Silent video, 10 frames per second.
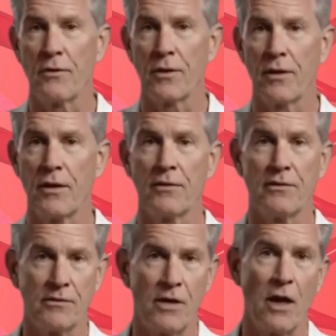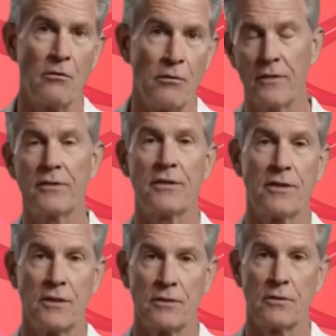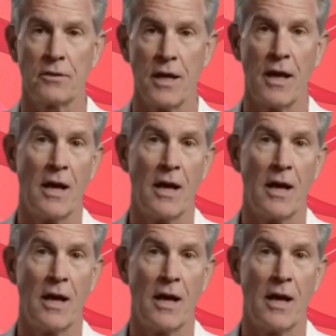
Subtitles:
or sores that take longer to heal.